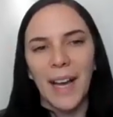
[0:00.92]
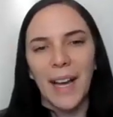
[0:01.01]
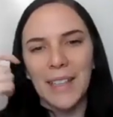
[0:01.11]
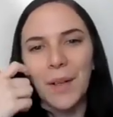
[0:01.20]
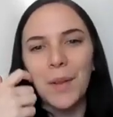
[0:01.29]

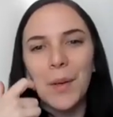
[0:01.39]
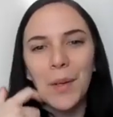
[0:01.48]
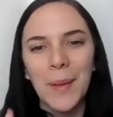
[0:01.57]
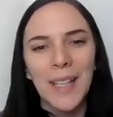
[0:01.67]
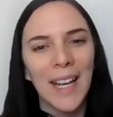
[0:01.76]
Hello,
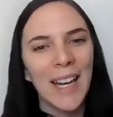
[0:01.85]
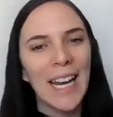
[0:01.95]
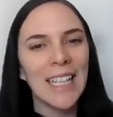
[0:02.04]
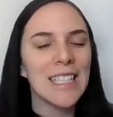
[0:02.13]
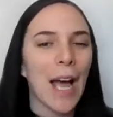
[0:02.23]
Laura
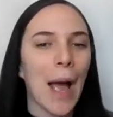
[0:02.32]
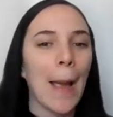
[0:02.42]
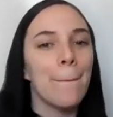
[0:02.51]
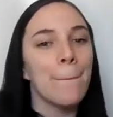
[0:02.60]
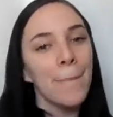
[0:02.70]
Lions.
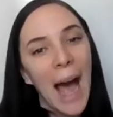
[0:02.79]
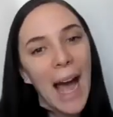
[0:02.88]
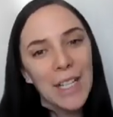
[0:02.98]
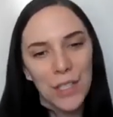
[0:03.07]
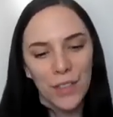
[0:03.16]
I'm
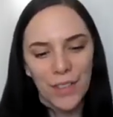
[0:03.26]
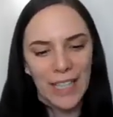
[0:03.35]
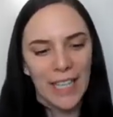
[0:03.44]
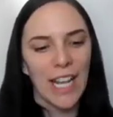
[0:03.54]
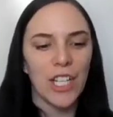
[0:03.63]
back to
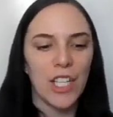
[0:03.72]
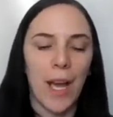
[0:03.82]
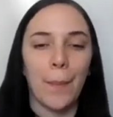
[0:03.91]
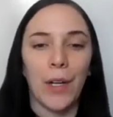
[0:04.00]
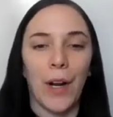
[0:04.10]
read
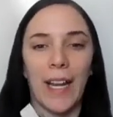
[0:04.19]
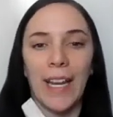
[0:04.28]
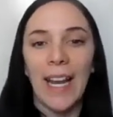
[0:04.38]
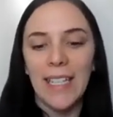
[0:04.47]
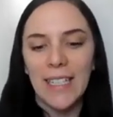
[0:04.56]
chapter
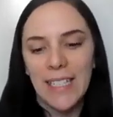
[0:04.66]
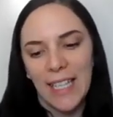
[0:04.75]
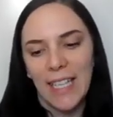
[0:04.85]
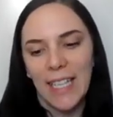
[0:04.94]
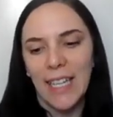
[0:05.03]

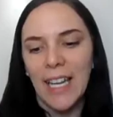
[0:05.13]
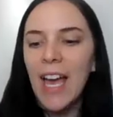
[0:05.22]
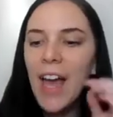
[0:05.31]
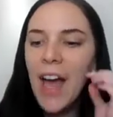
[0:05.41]
19